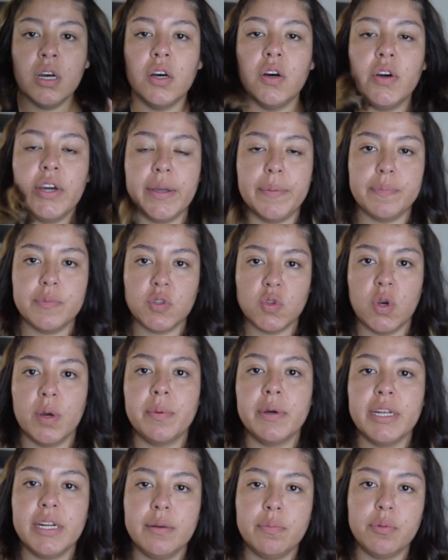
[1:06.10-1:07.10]
Okay, so
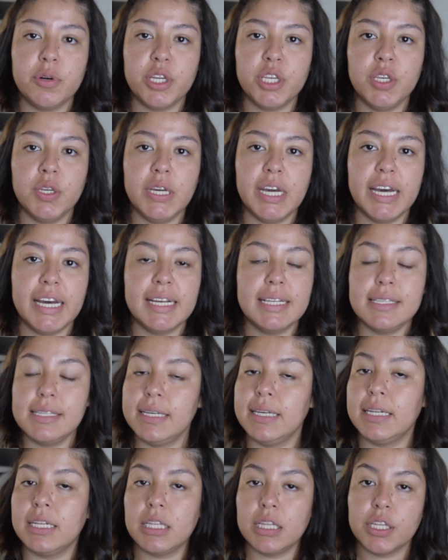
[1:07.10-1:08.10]
I'm gonna bring you guys
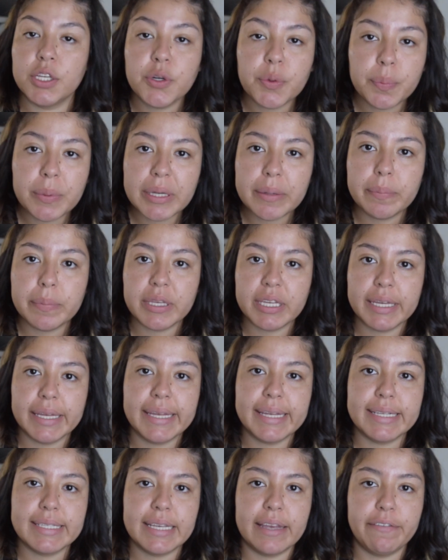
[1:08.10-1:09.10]
in a little bit
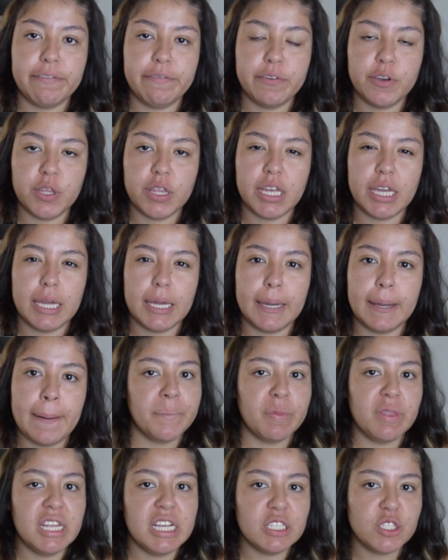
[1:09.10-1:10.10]
because I feel like
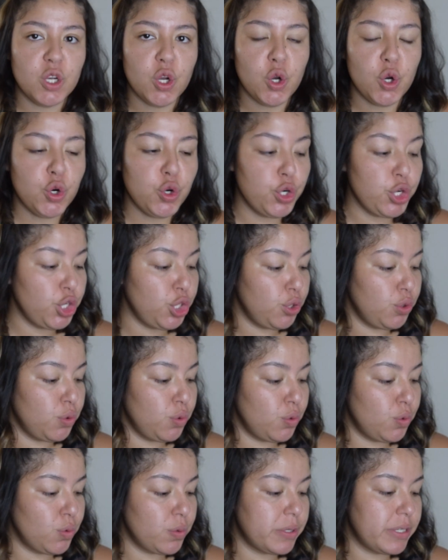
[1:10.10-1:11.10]
this whole
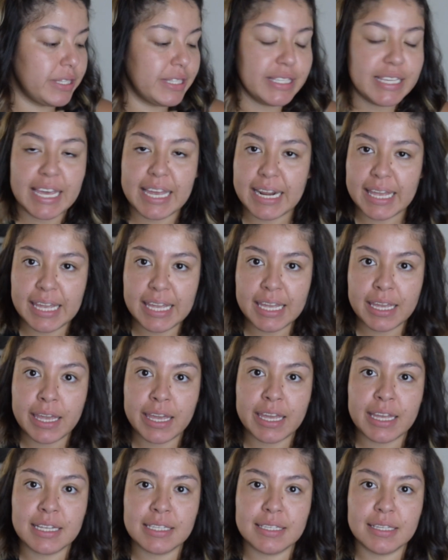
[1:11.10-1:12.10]
new setting
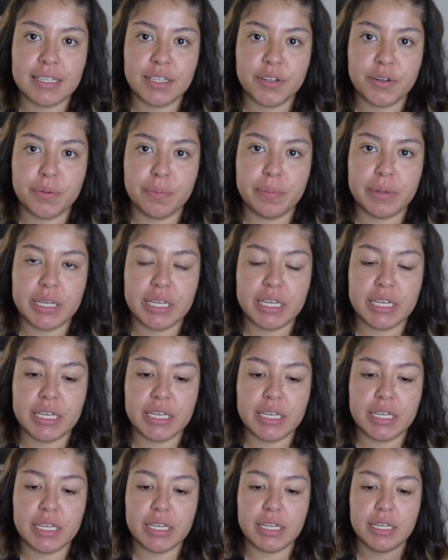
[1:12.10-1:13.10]
is a little
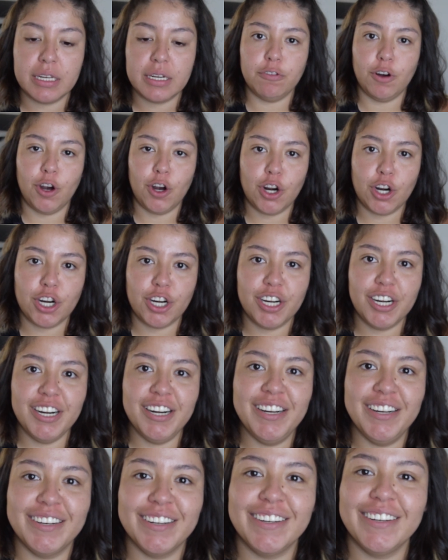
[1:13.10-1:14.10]
bit far.
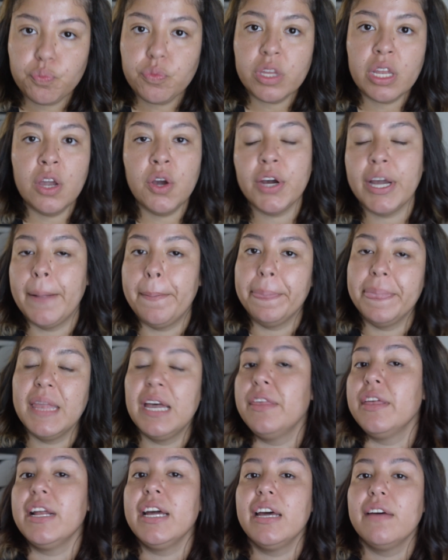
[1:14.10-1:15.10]
Okay,
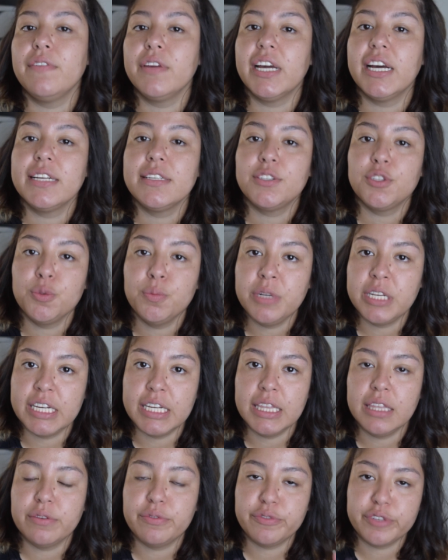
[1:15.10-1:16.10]
now that I have you guys zoomed
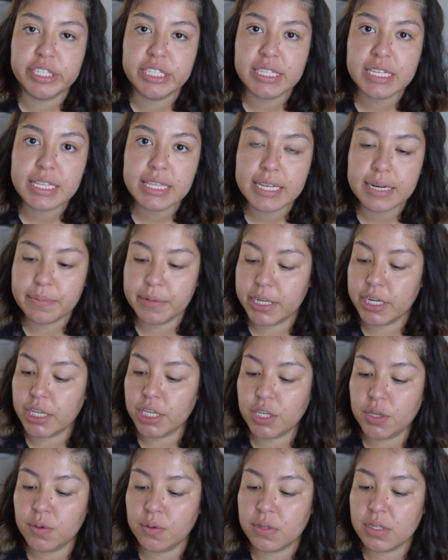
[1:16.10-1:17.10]
in, the first thing that I'm gonna
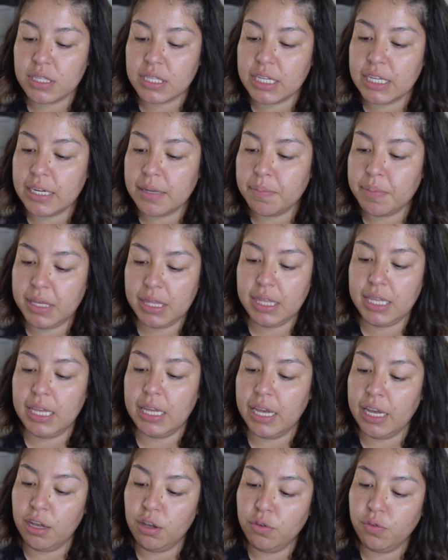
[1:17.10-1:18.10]
use is gonna be the
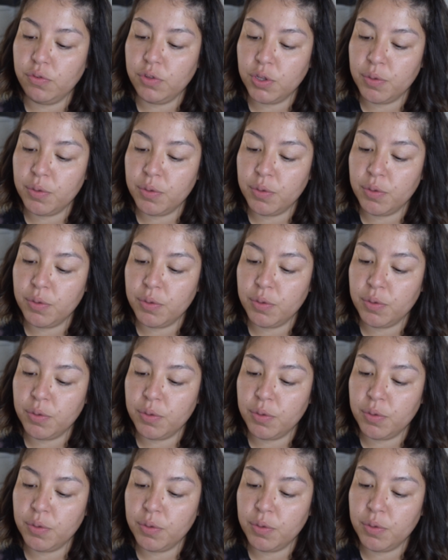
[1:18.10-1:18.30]
e.l.f.